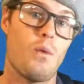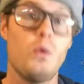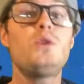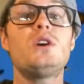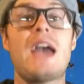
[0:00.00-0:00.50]

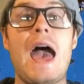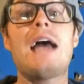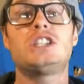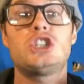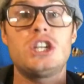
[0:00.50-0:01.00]
We'll
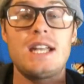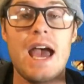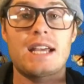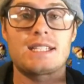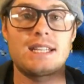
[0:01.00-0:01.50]
catch you
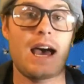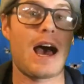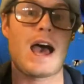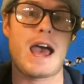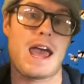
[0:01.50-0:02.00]
next
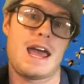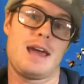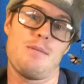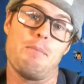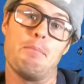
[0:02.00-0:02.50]

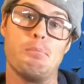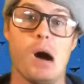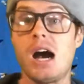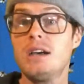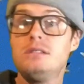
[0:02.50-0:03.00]
time.
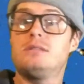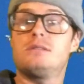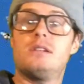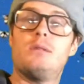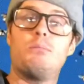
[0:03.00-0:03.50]

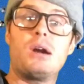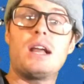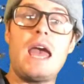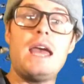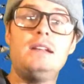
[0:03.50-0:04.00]
Bugs,
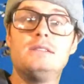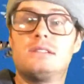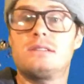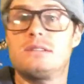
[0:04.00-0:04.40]
brigades.